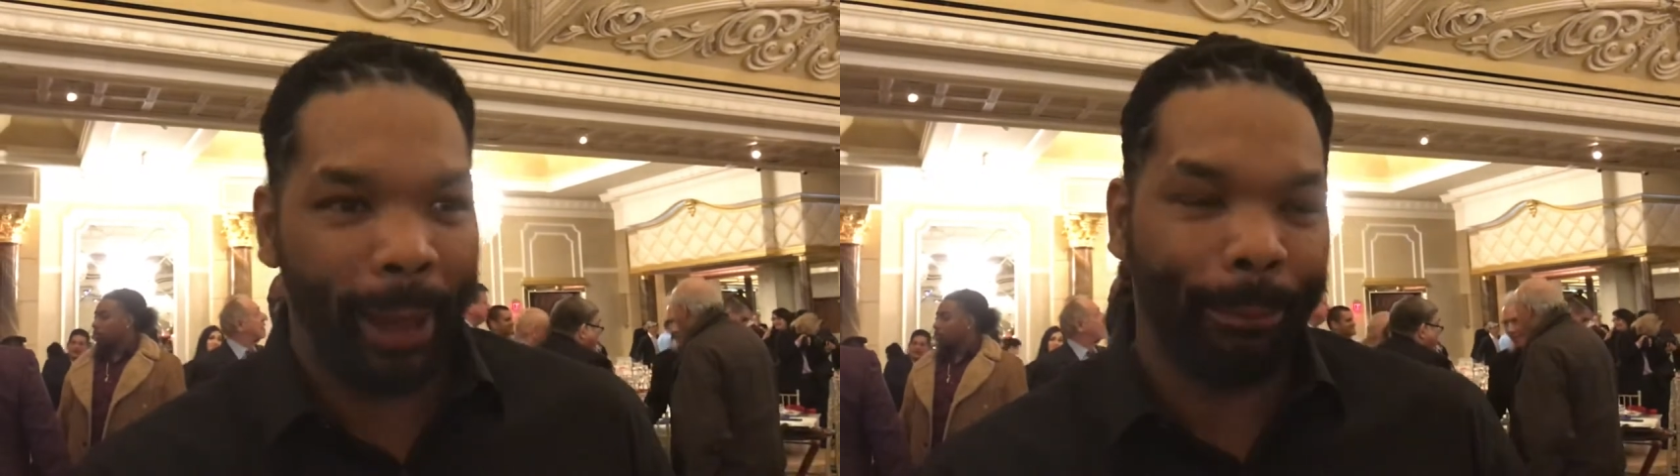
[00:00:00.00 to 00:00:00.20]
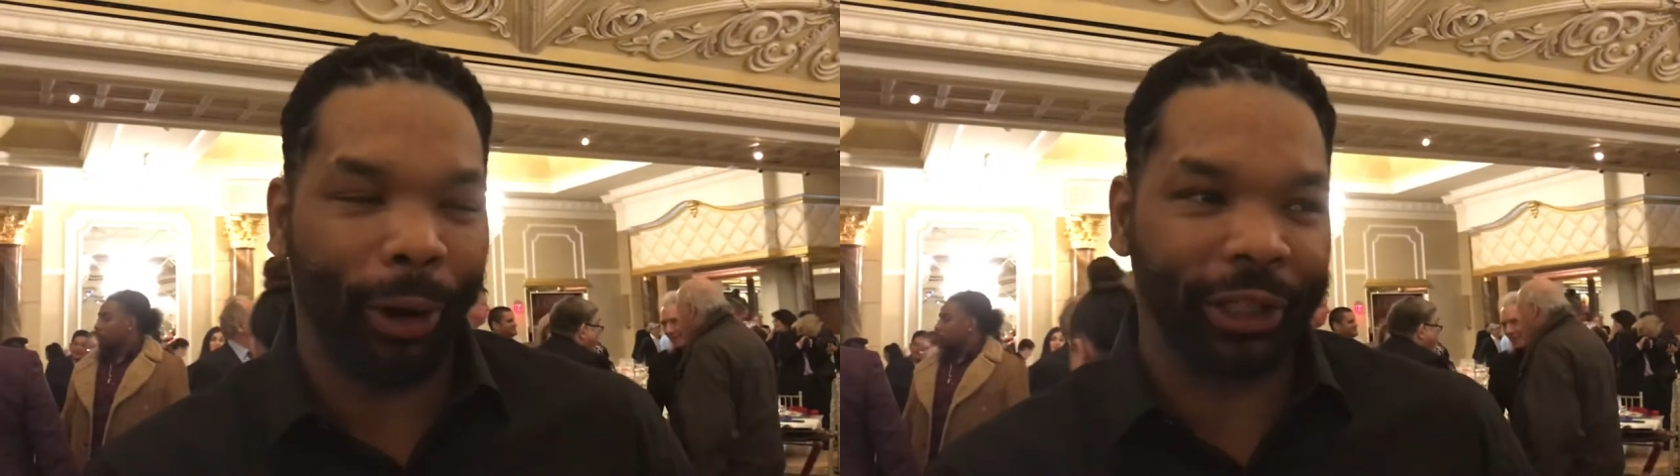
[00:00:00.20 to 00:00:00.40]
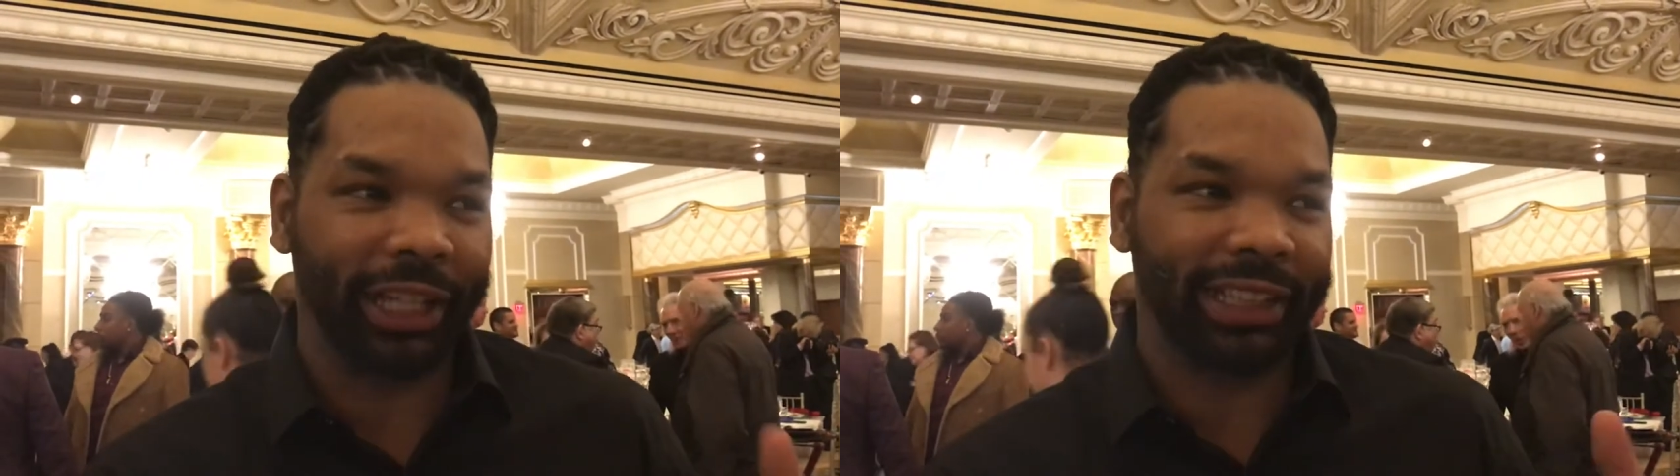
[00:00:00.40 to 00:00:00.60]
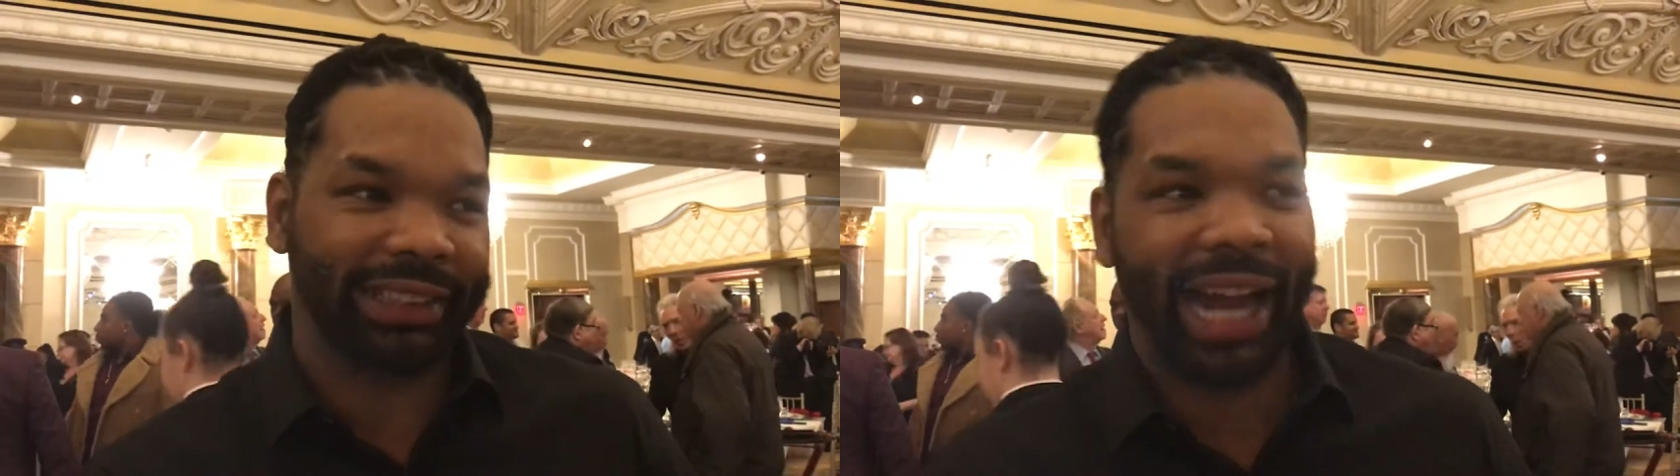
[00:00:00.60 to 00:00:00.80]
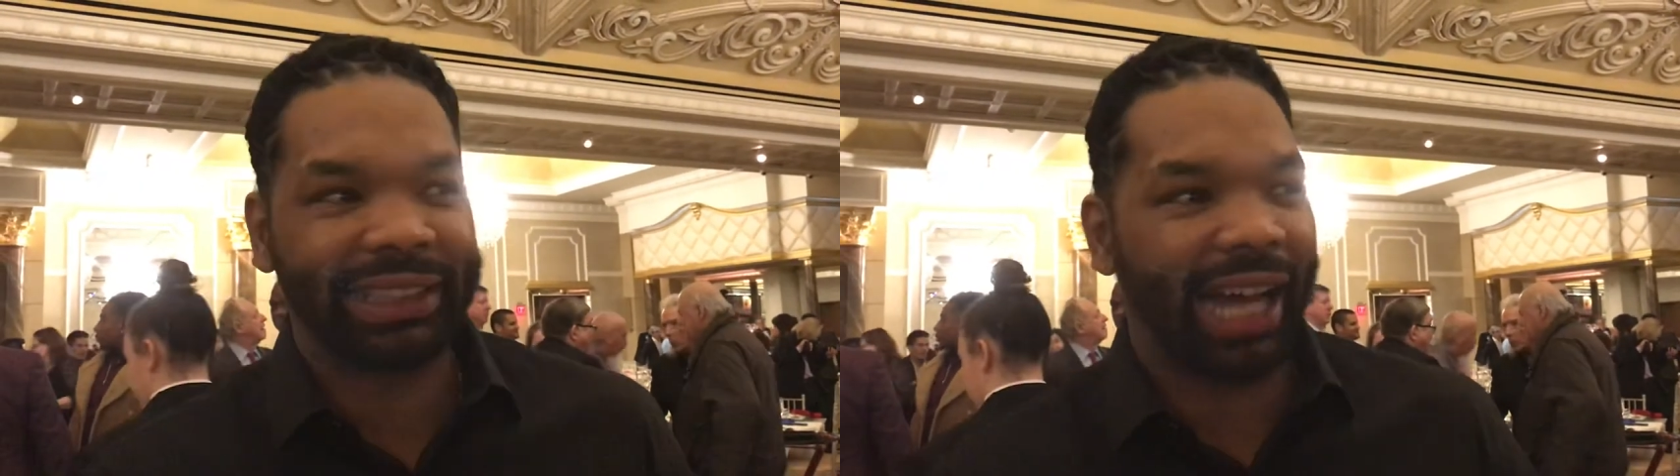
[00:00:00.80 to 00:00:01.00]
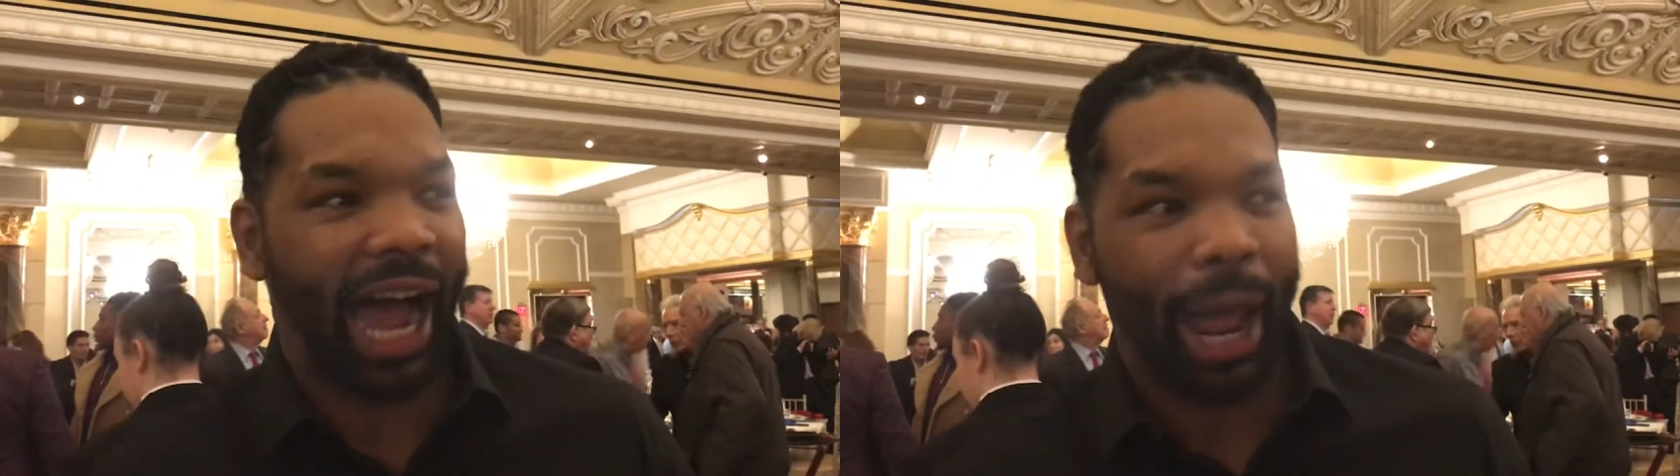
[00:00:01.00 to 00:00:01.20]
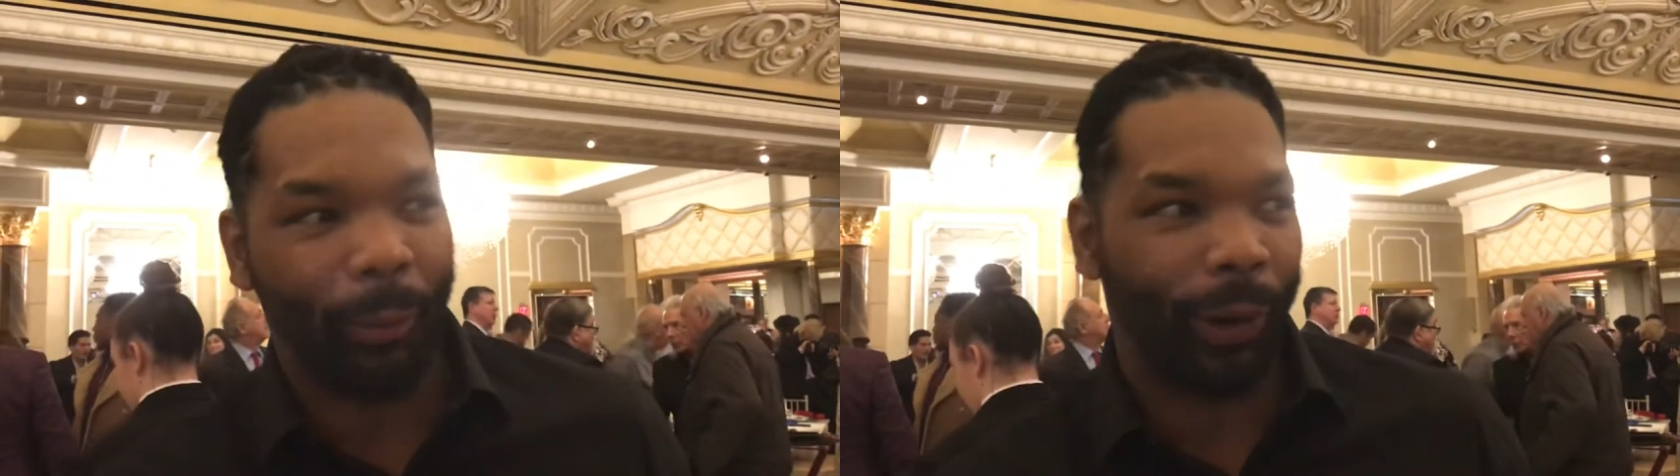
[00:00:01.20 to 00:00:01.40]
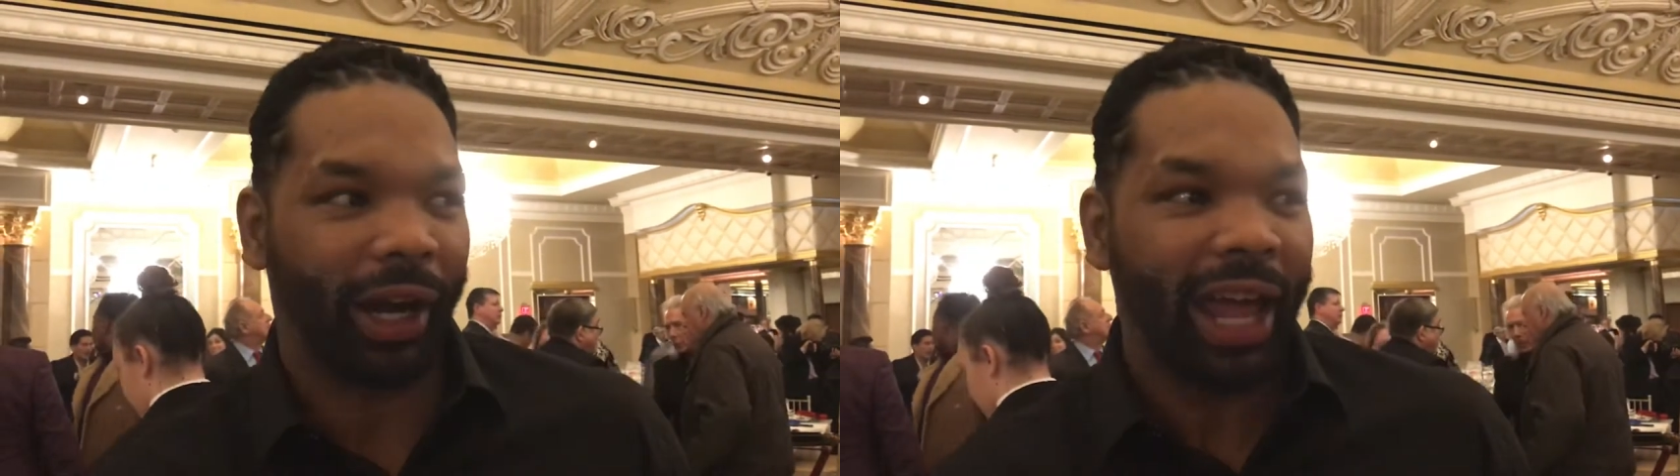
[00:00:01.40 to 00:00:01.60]
pinpoint the exact
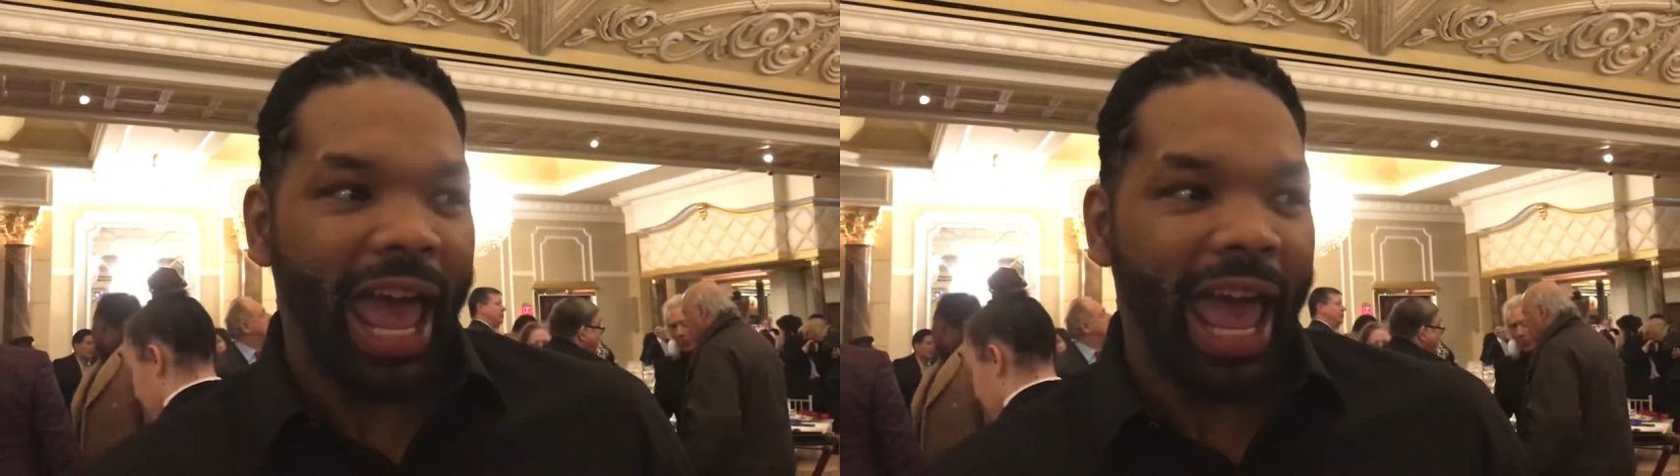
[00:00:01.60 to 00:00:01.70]
time where